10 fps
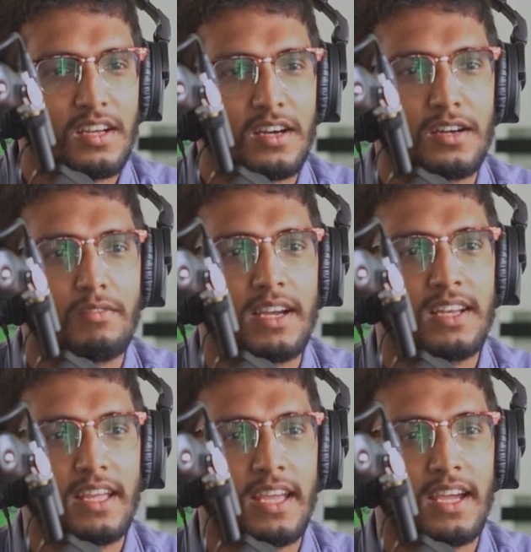Uh, while
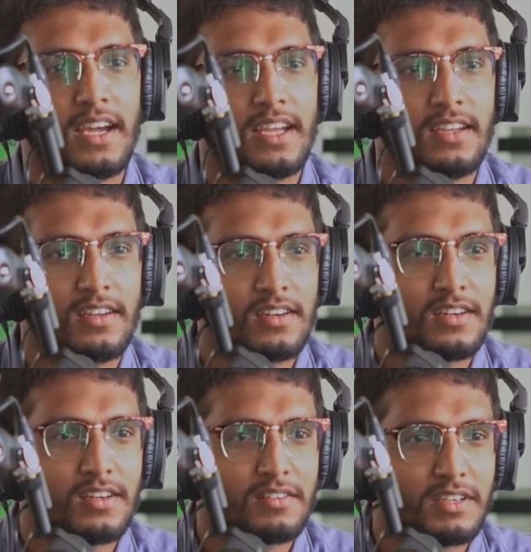A I,
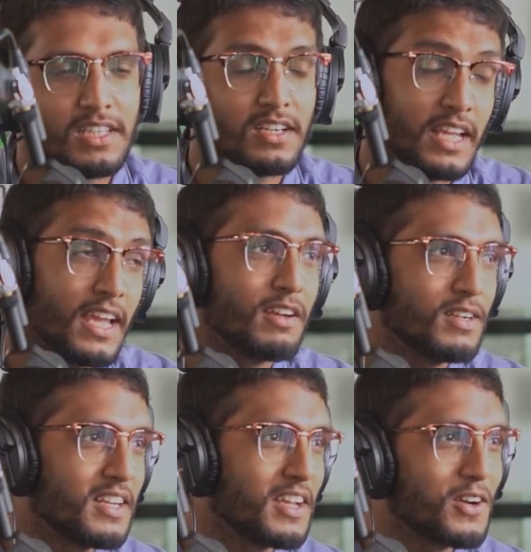uh, whether A I
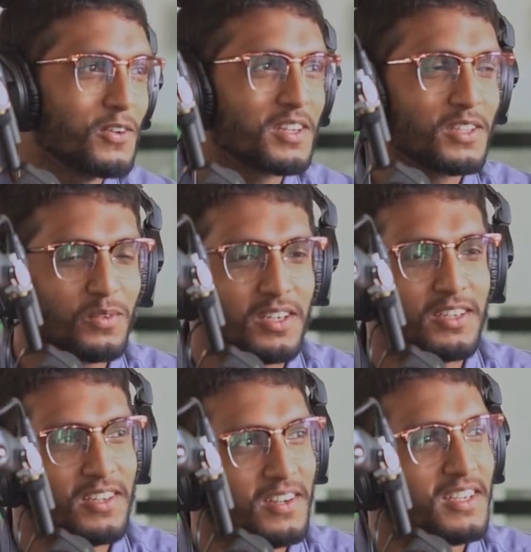will take over the world
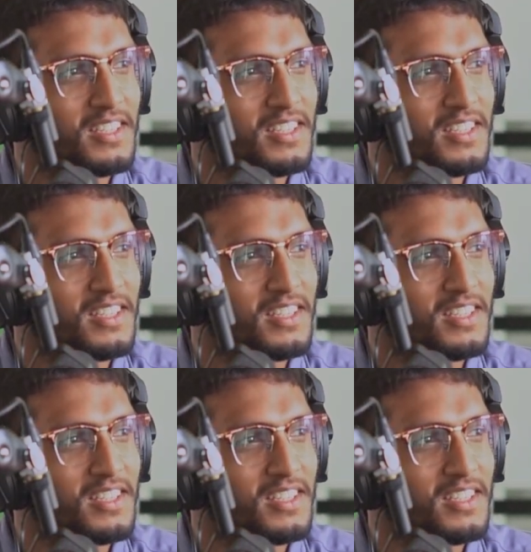or not,